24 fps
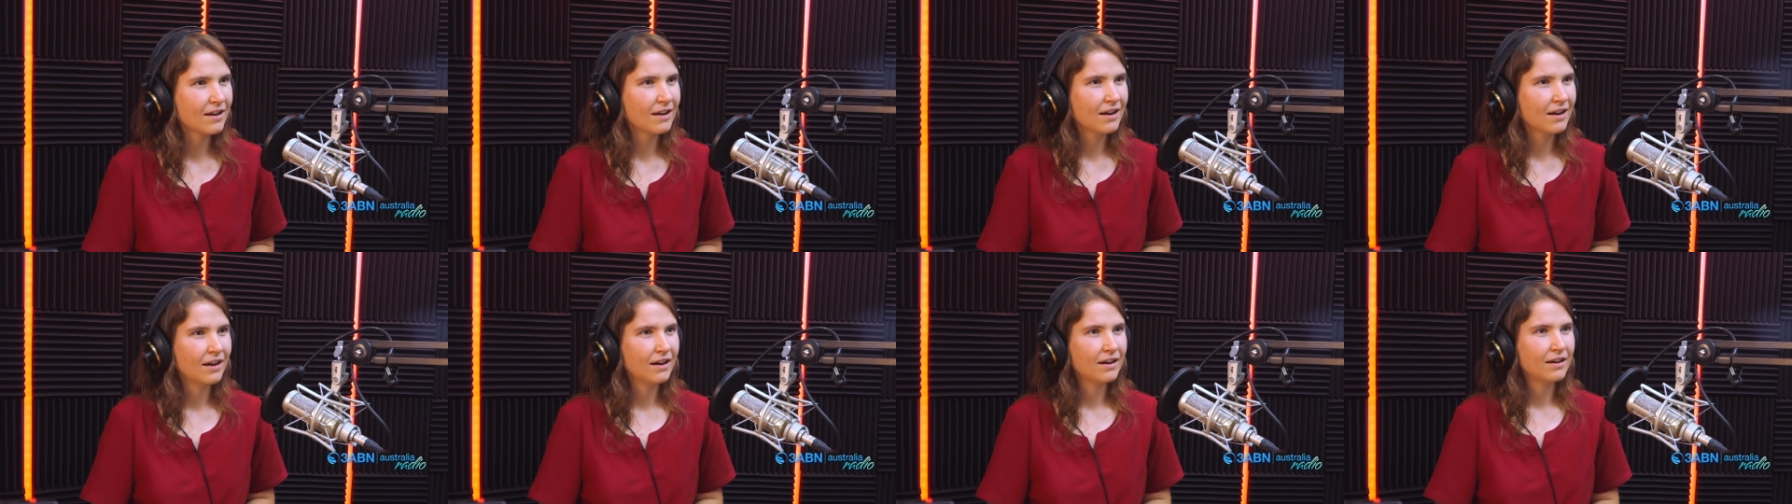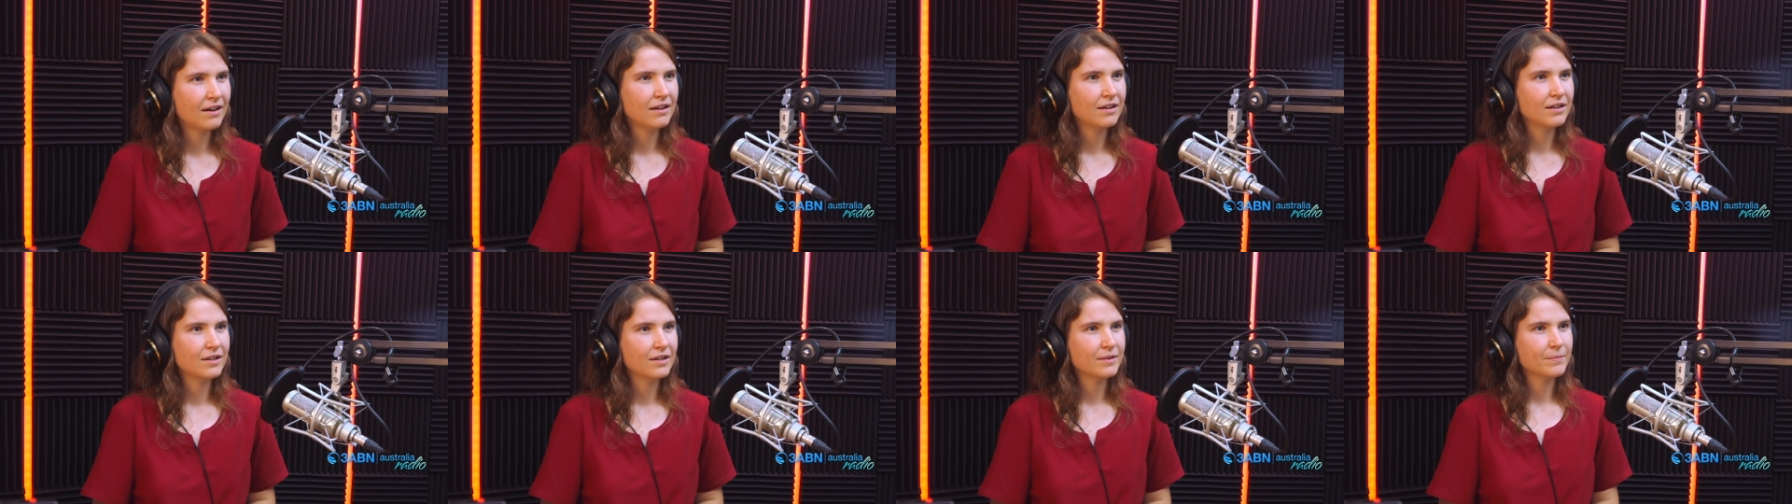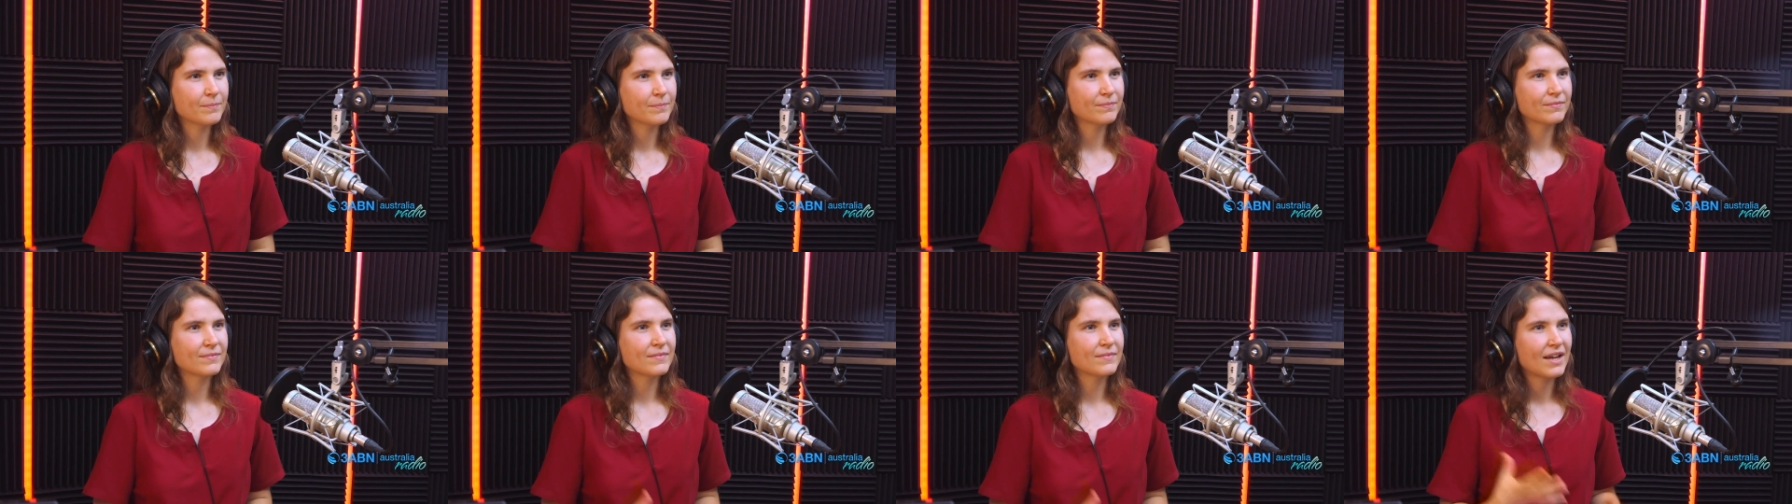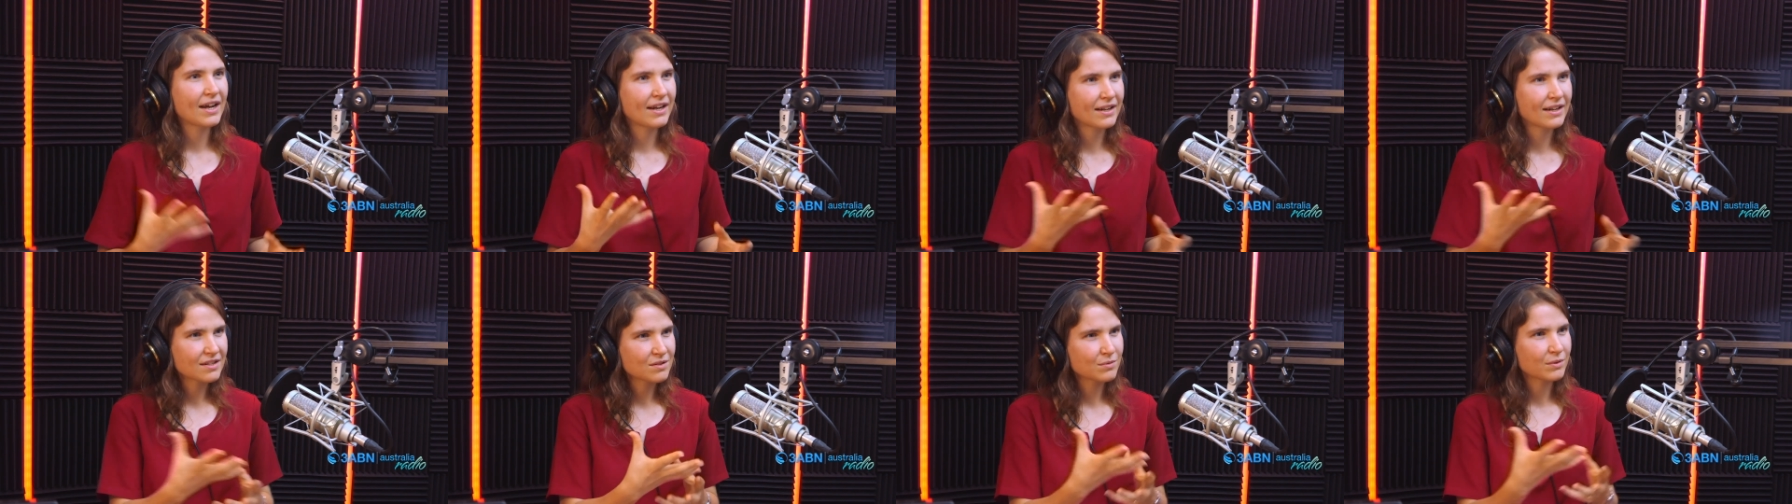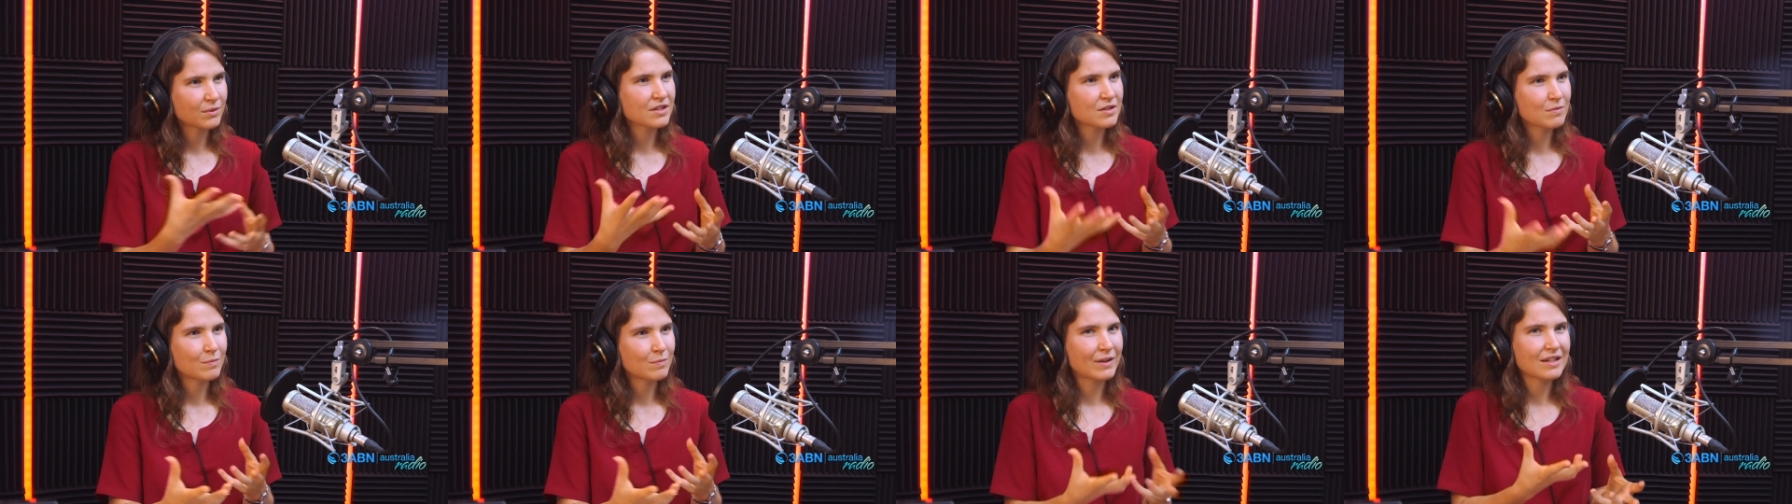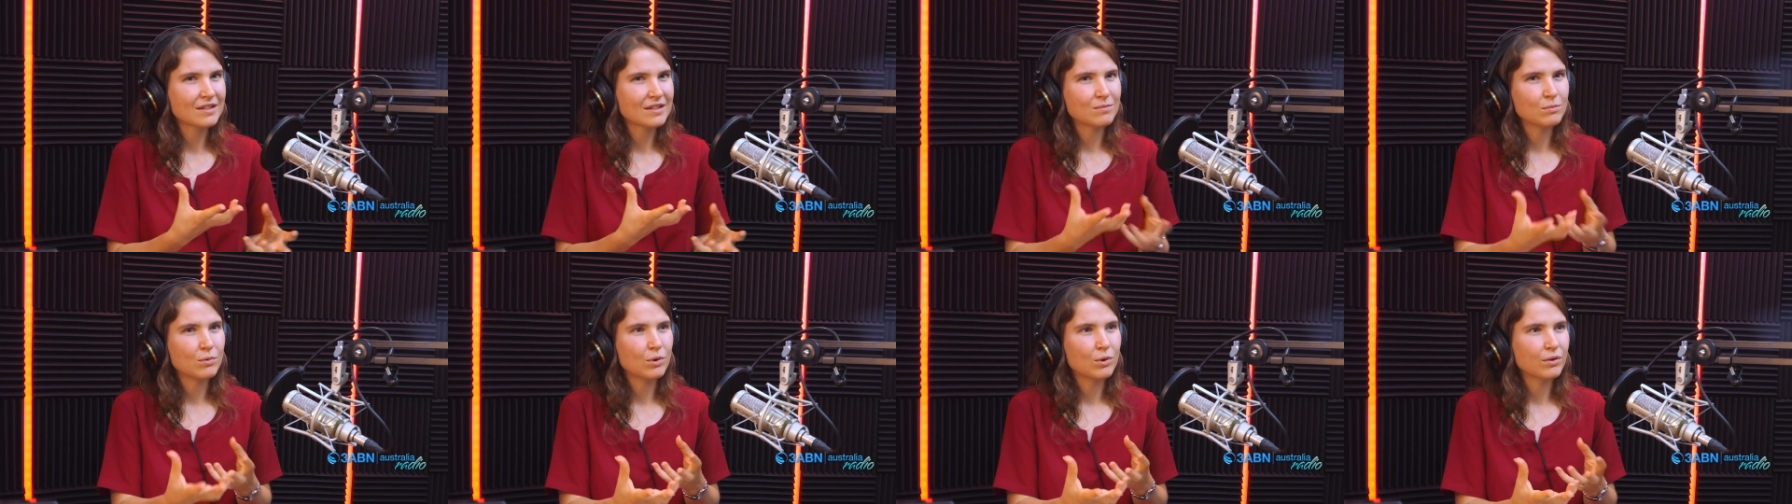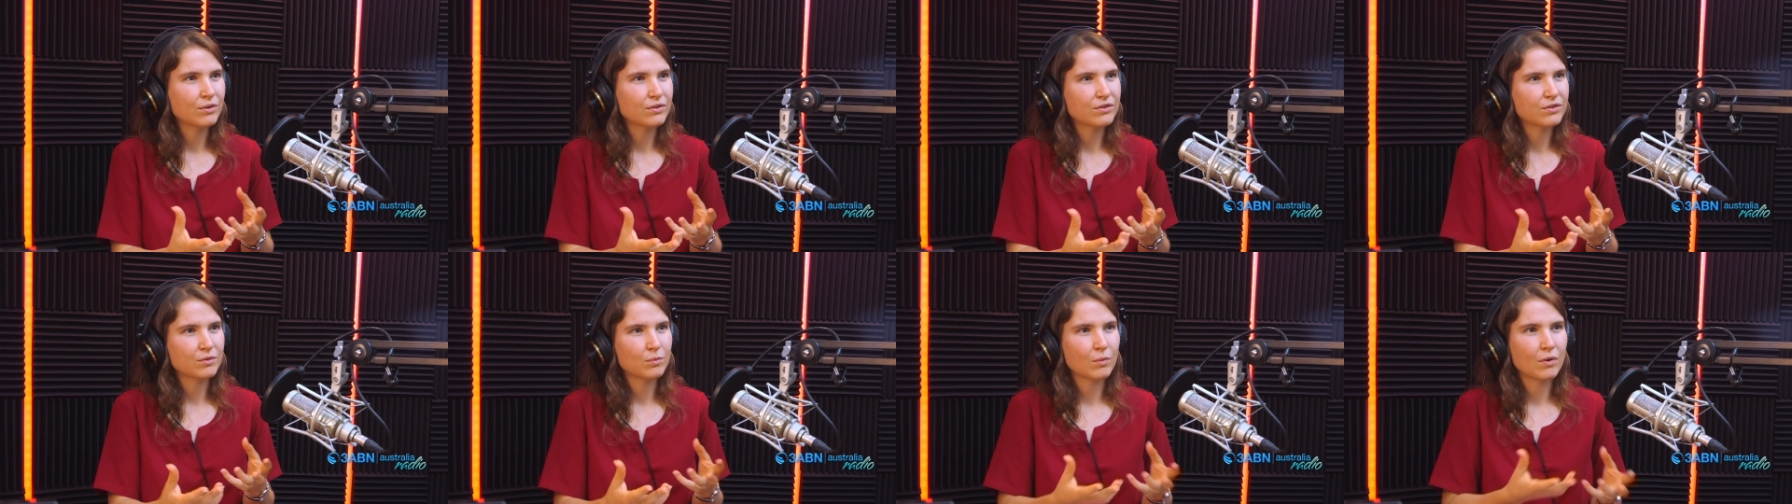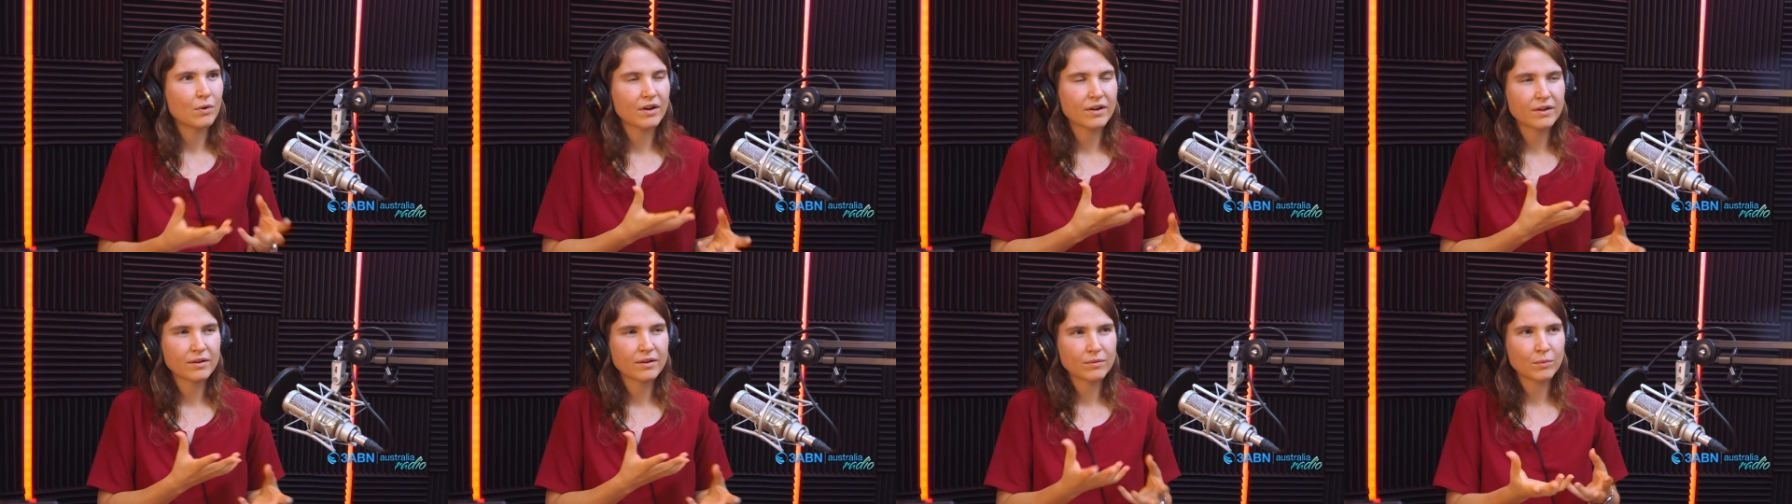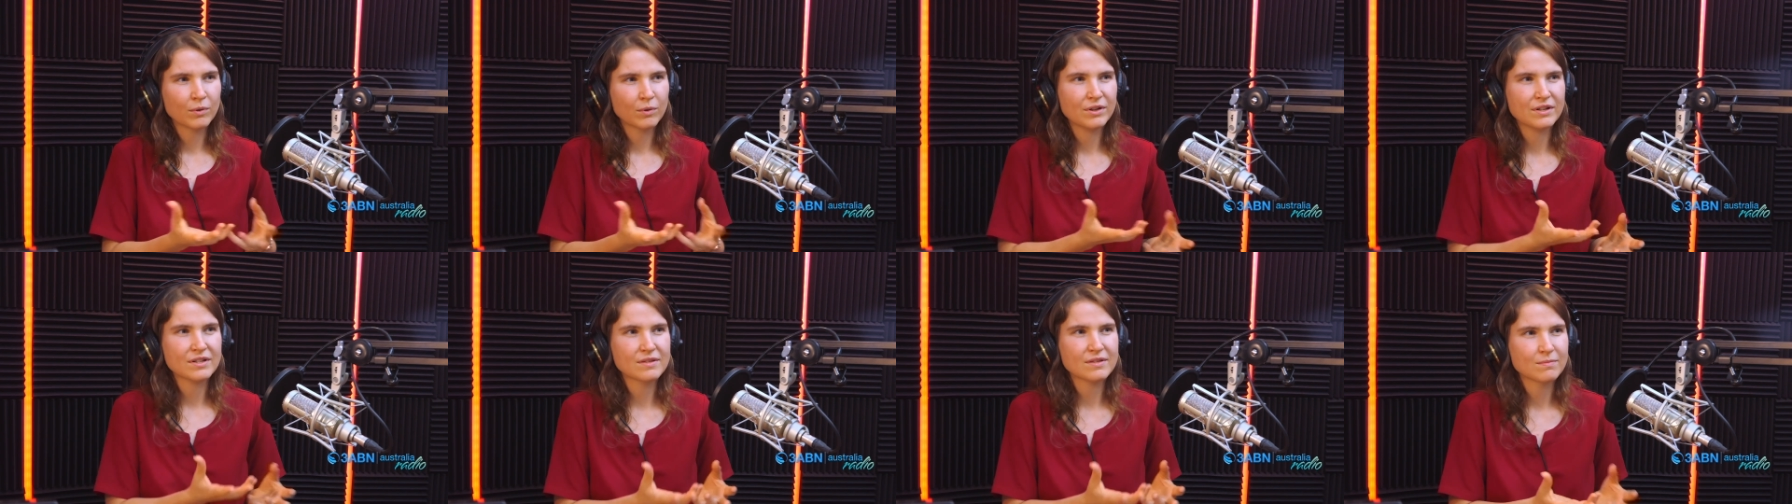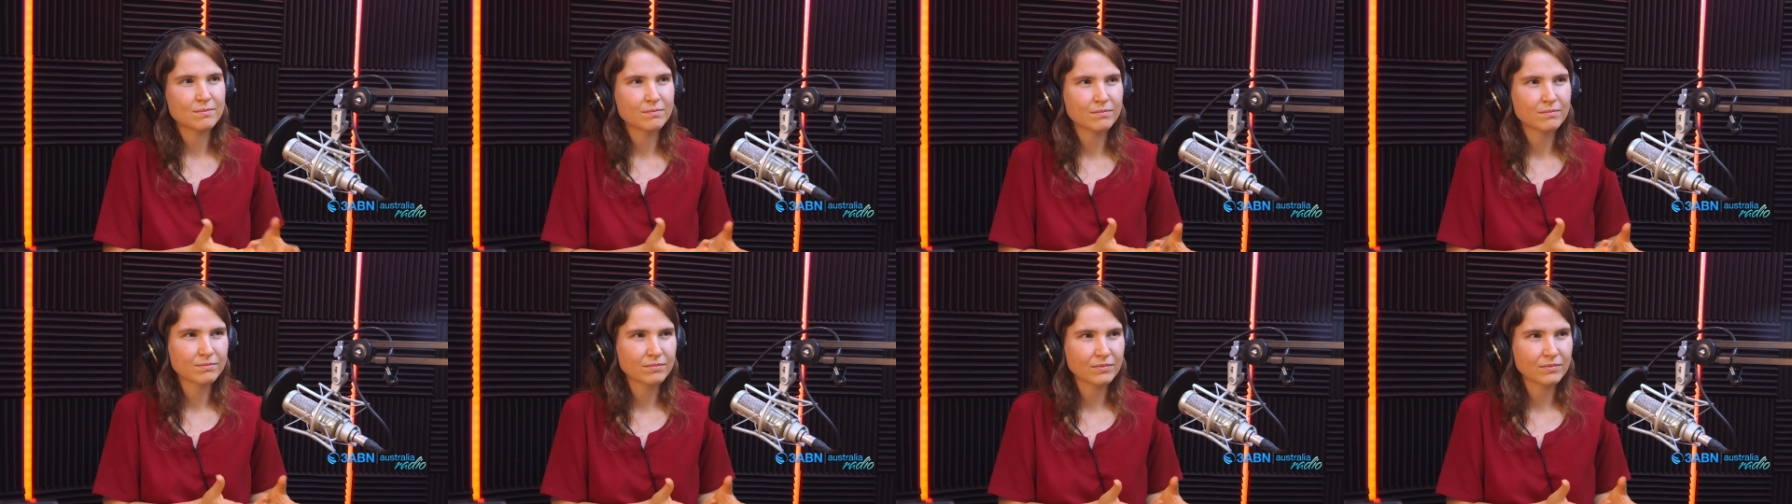Exactly. That is what speaks more to what is